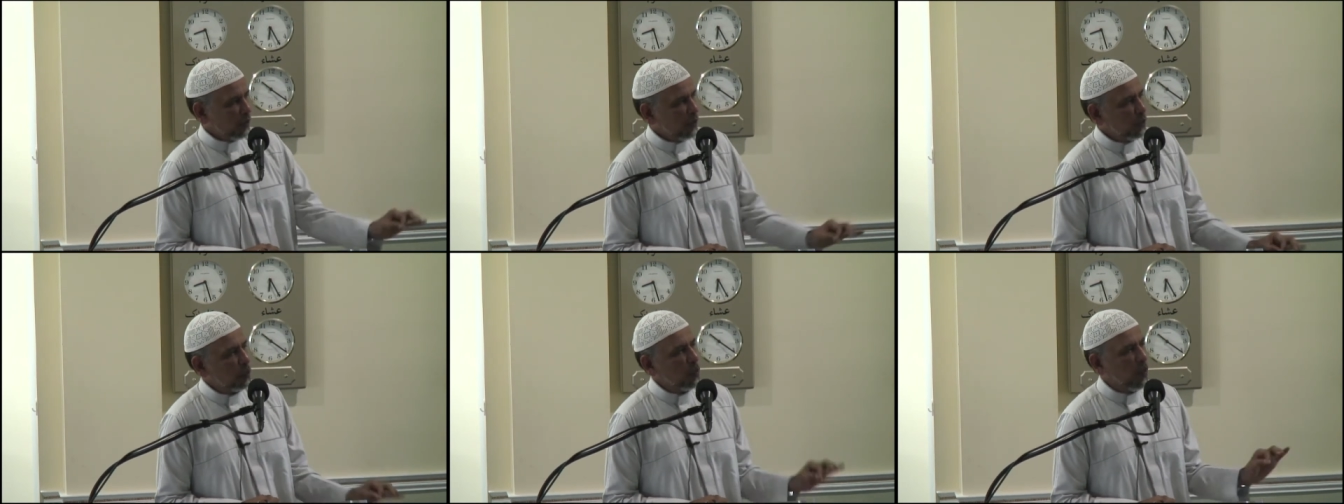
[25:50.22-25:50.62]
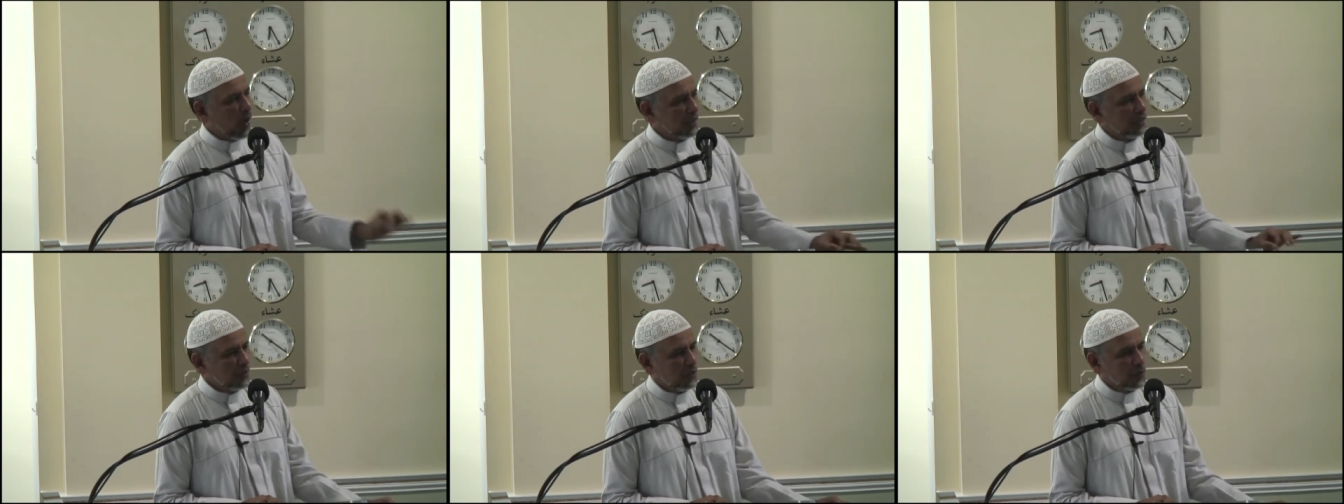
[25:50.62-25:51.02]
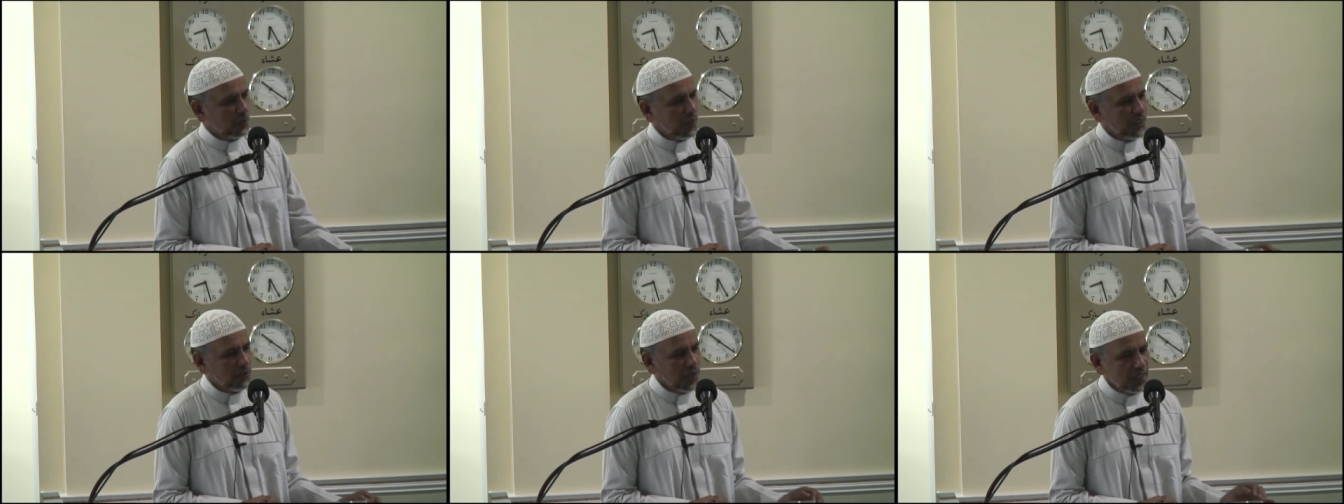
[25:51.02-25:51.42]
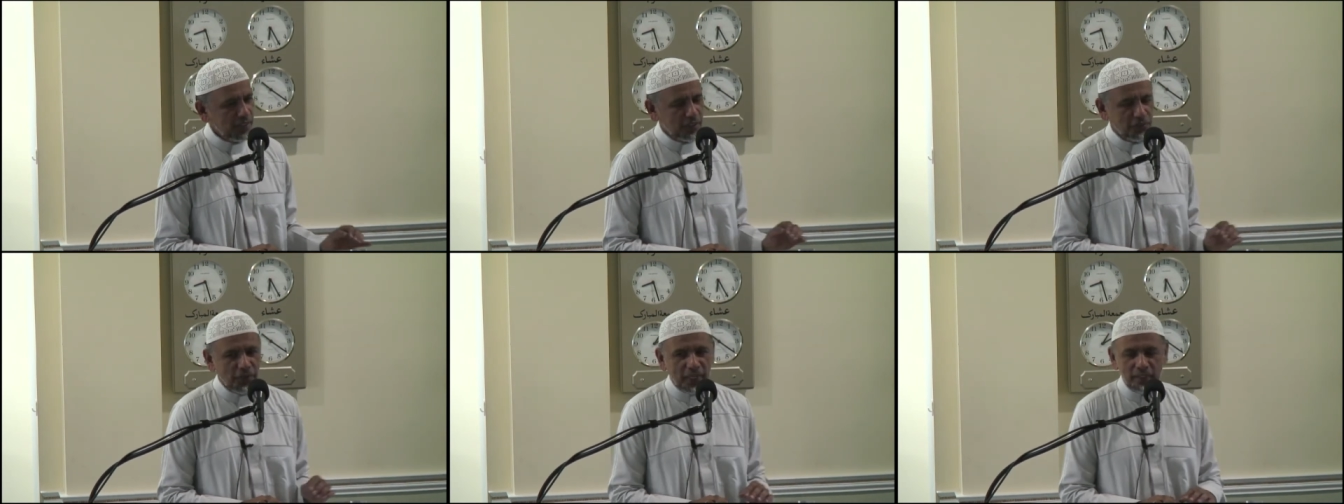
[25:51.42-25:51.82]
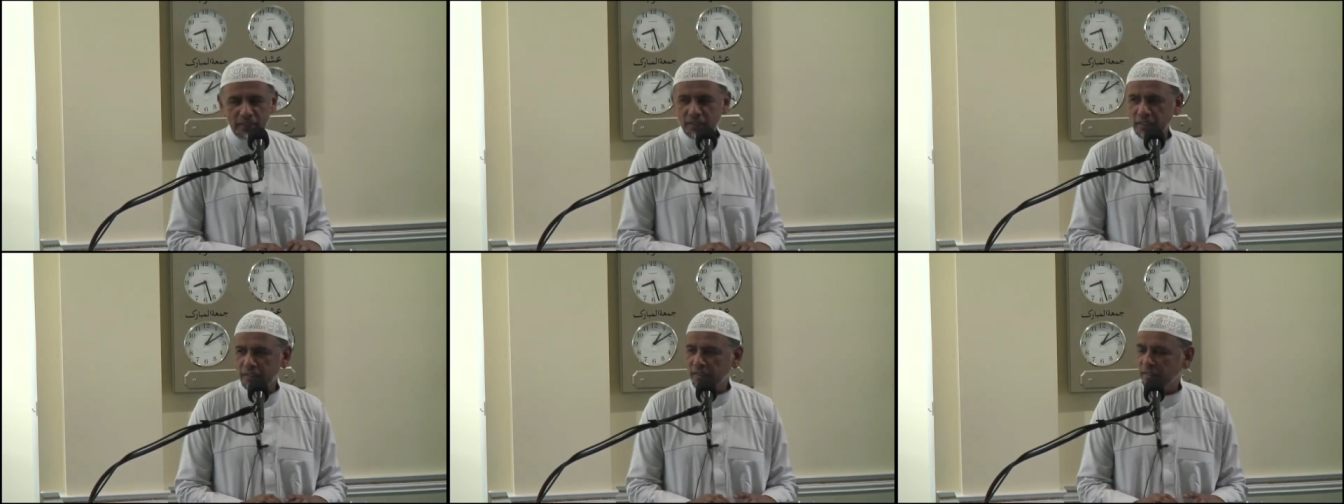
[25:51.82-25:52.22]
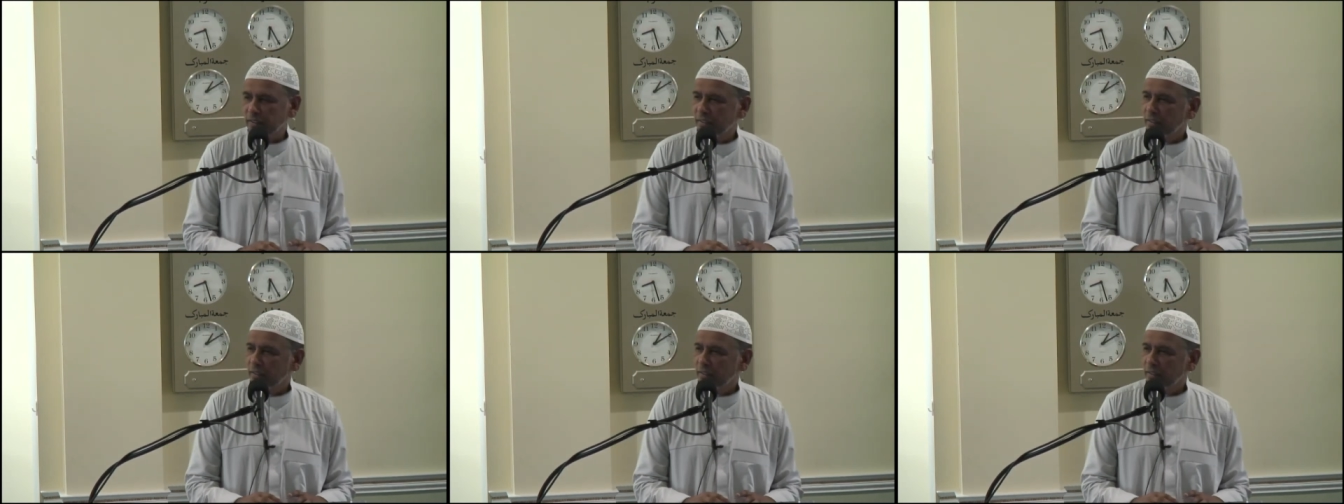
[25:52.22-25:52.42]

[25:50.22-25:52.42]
you want to be resurrected.